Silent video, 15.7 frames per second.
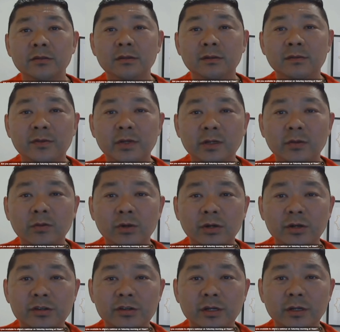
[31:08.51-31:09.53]
to the free
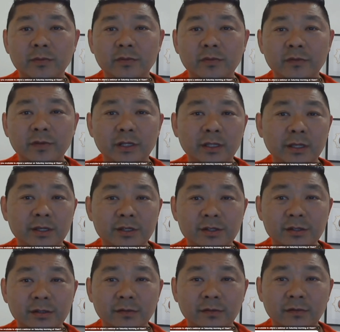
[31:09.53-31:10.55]
workshop,
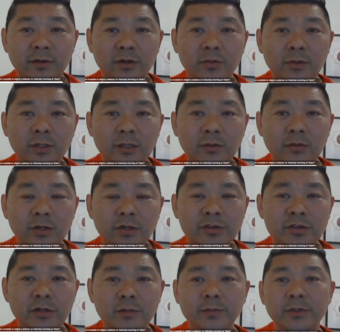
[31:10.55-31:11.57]
Validation Formula
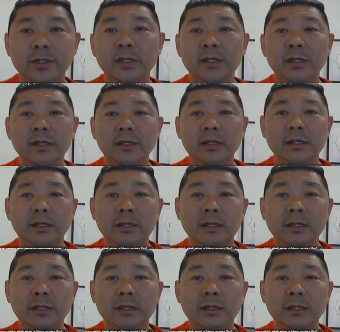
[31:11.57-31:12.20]
Workshop.